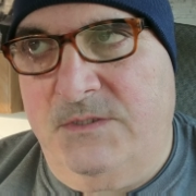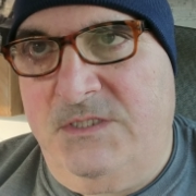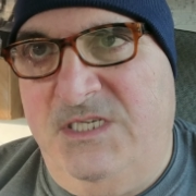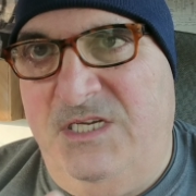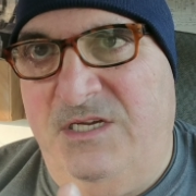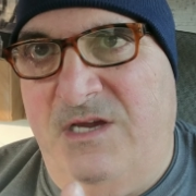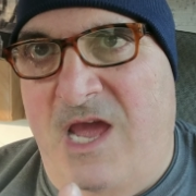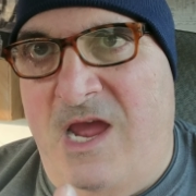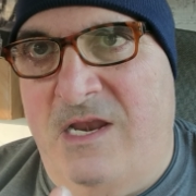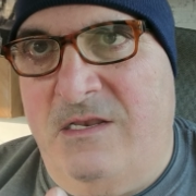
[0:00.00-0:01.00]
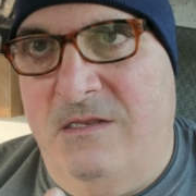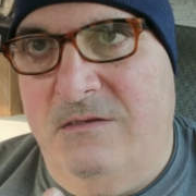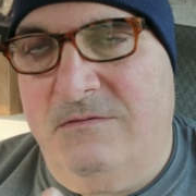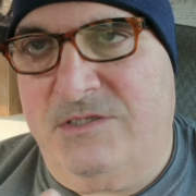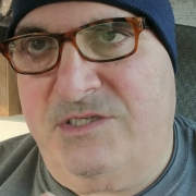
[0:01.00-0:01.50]
you had
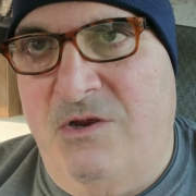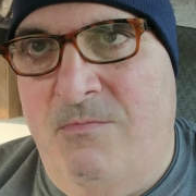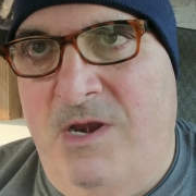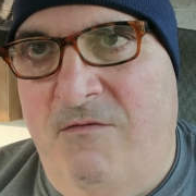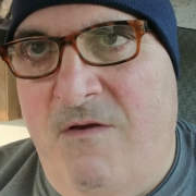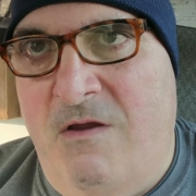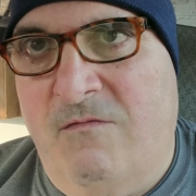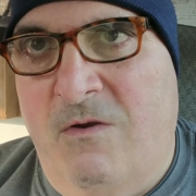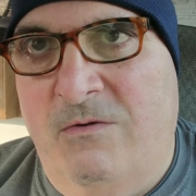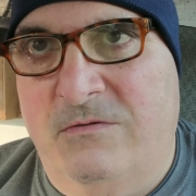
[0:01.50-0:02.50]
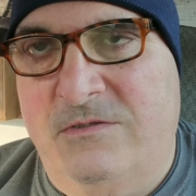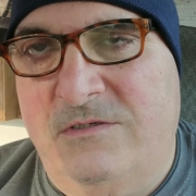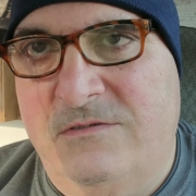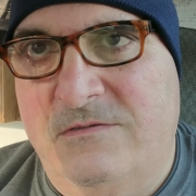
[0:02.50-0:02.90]
so many railroads.